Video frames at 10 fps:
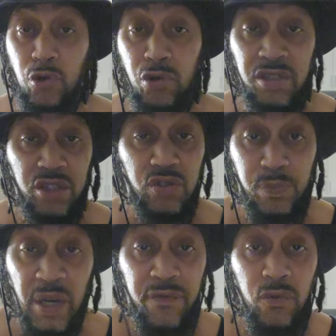to be rude or
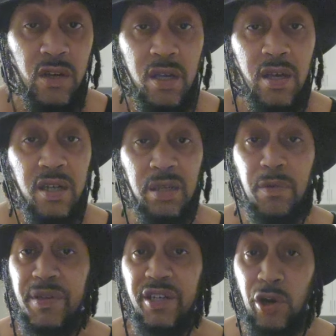disrespectful, because
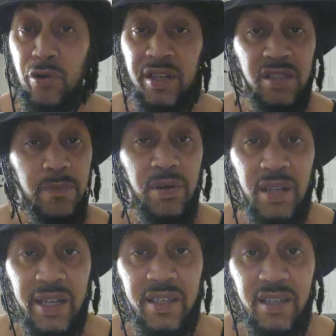I'm going to be courteous and
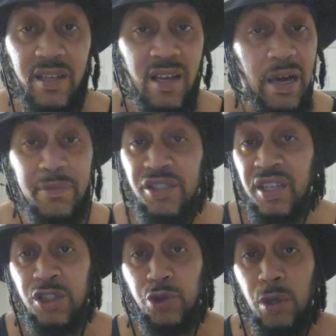polite. I'm going to
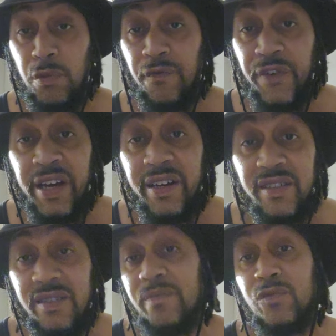just eat you up with
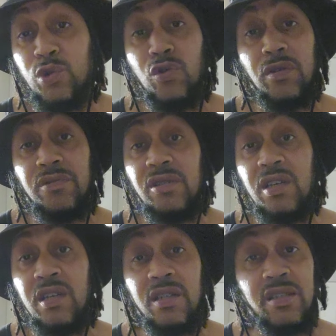facts. You know what I'm
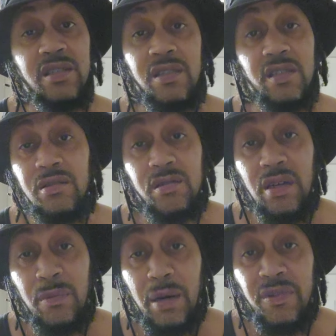saying?
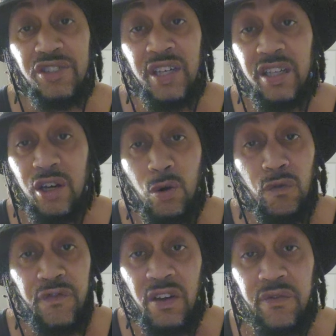I'm going to shake your
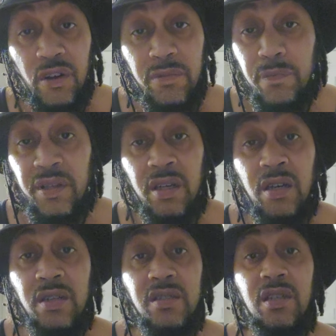whole faith up, to be
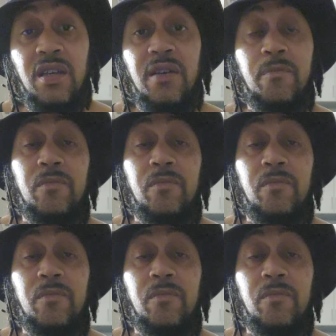honest.